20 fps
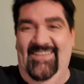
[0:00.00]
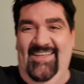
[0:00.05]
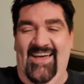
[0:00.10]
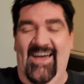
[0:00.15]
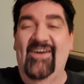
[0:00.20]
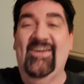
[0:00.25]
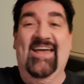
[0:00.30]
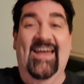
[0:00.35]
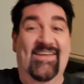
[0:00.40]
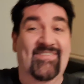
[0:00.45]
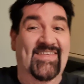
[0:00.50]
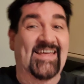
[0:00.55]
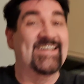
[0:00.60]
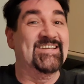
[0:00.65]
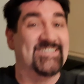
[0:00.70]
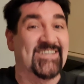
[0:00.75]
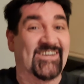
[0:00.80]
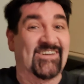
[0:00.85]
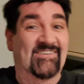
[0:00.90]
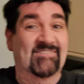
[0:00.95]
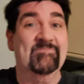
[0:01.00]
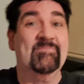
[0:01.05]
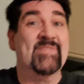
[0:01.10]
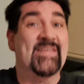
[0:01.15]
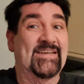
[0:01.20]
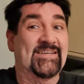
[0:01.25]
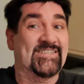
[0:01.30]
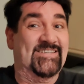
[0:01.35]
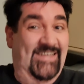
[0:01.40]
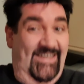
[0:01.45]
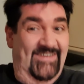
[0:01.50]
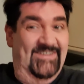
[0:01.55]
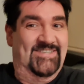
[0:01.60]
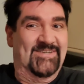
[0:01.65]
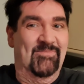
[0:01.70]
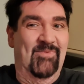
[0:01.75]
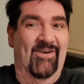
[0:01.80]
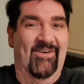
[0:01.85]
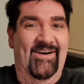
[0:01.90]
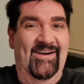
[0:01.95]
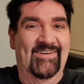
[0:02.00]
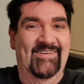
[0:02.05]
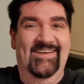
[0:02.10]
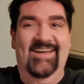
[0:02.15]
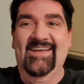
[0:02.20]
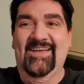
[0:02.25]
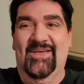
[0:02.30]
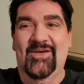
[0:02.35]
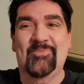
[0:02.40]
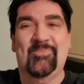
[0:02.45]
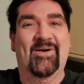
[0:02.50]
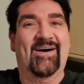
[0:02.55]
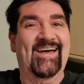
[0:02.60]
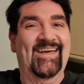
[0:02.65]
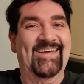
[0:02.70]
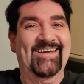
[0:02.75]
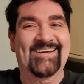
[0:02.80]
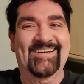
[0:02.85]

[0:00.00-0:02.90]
Okay, thanks a lot. See you tomorrow. Goodbye.